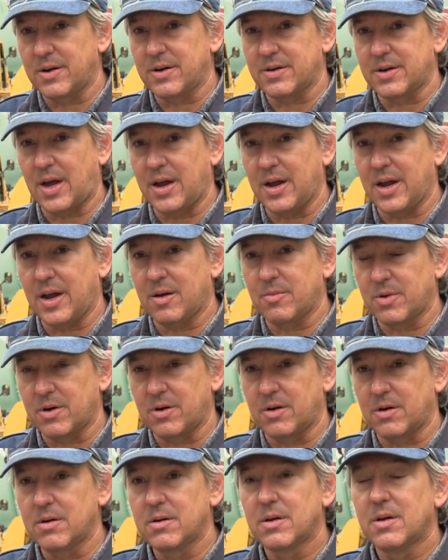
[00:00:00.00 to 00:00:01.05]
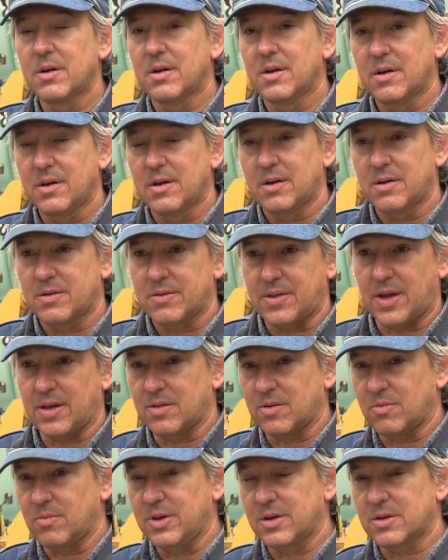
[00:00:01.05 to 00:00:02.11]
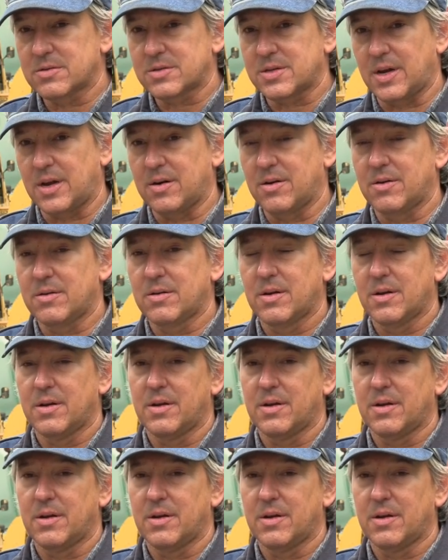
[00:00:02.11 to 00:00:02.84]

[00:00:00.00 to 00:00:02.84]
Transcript: in diameter than the wheel center.